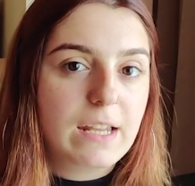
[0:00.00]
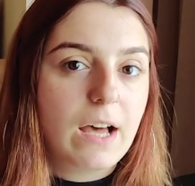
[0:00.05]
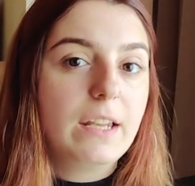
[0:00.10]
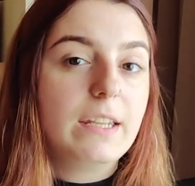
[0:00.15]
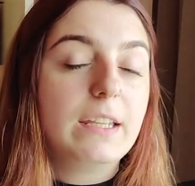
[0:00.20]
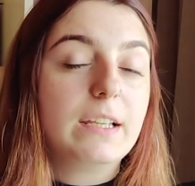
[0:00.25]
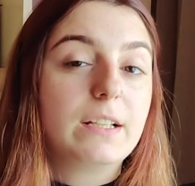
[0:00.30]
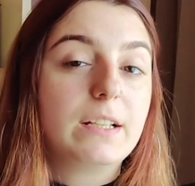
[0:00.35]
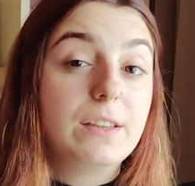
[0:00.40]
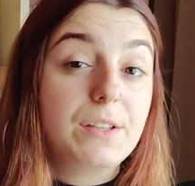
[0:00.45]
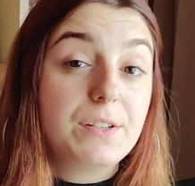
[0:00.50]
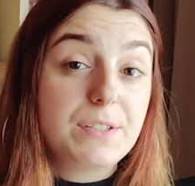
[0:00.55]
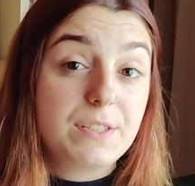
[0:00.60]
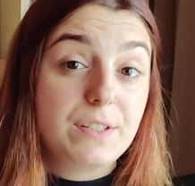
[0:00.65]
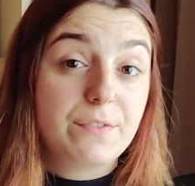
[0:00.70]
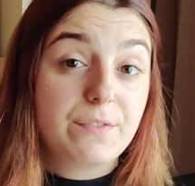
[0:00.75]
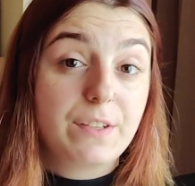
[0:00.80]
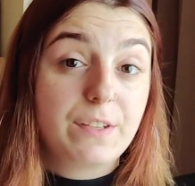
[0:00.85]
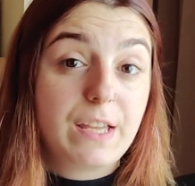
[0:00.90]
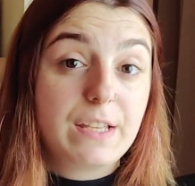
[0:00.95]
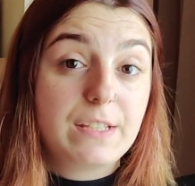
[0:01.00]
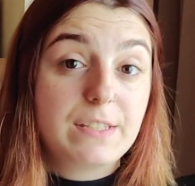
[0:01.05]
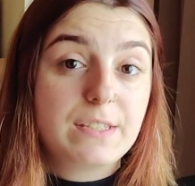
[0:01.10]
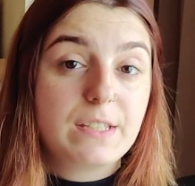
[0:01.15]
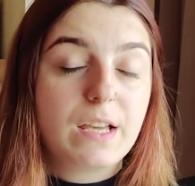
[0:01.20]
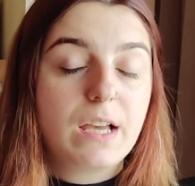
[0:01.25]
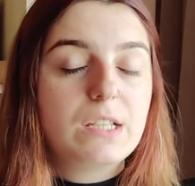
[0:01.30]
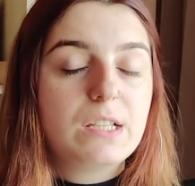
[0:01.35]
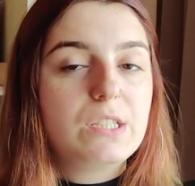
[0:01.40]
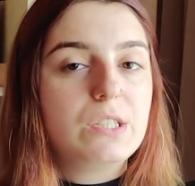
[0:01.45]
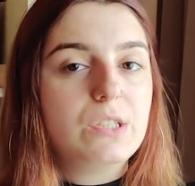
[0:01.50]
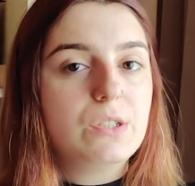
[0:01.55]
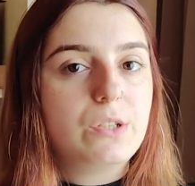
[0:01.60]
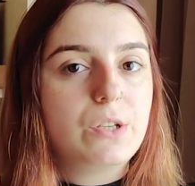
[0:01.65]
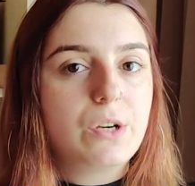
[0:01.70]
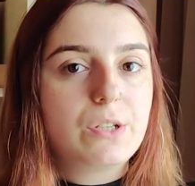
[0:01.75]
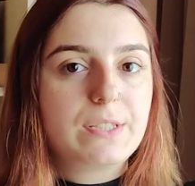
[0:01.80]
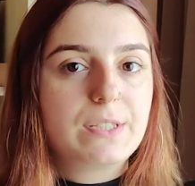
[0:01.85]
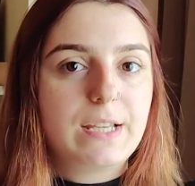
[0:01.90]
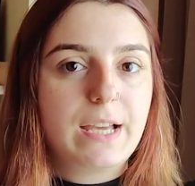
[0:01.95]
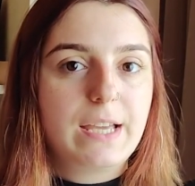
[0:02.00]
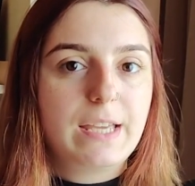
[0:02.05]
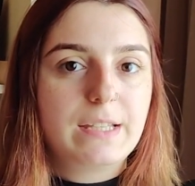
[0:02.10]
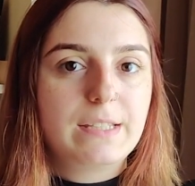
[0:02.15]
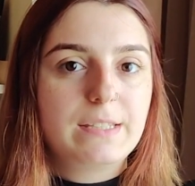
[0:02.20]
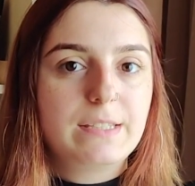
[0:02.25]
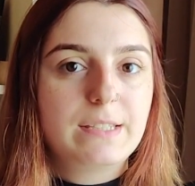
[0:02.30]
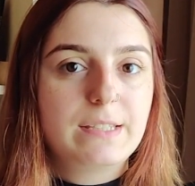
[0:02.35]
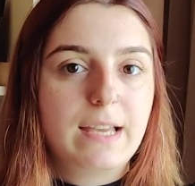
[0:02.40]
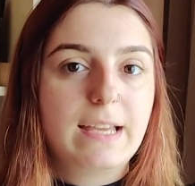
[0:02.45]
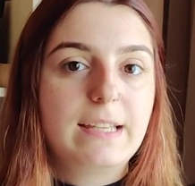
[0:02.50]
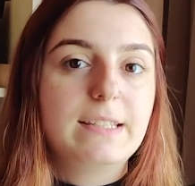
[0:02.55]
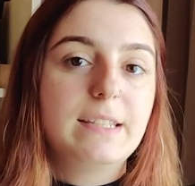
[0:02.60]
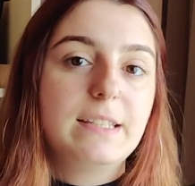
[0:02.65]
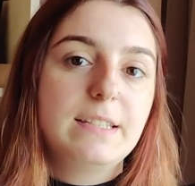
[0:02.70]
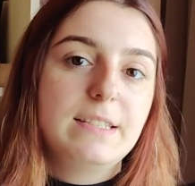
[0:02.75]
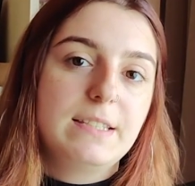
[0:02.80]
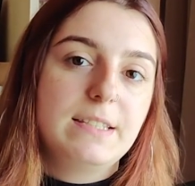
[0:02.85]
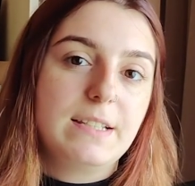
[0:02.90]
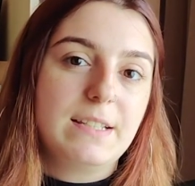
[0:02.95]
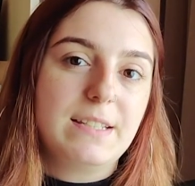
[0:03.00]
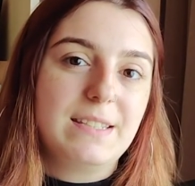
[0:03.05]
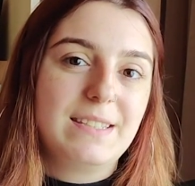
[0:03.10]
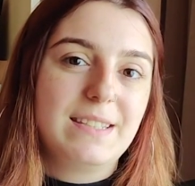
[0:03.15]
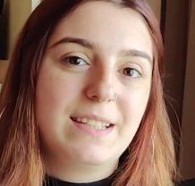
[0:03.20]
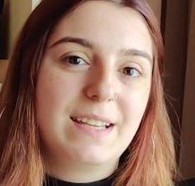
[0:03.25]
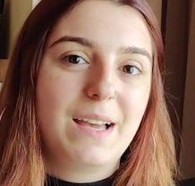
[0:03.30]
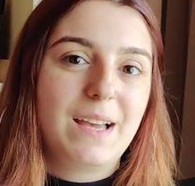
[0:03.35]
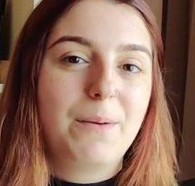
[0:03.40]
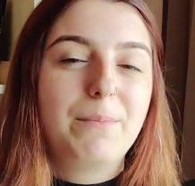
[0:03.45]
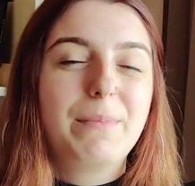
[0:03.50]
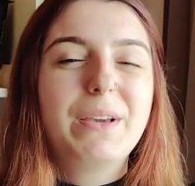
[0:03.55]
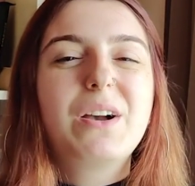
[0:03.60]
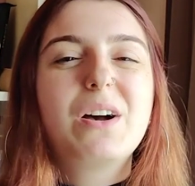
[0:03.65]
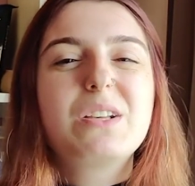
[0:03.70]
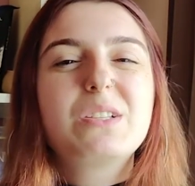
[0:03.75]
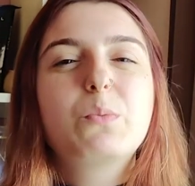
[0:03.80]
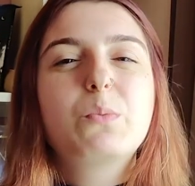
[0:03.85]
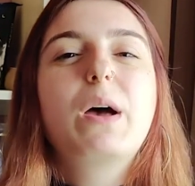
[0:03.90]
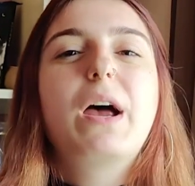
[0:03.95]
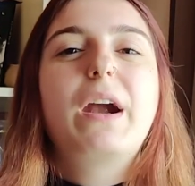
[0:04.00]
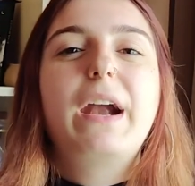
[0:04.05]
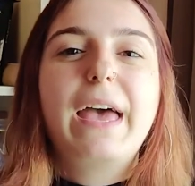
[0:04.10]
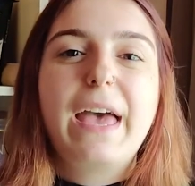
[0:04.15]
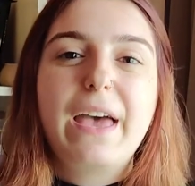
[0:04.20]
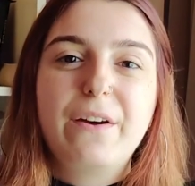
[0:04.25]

non inclusiveness, pseudoscience, and distance, because we are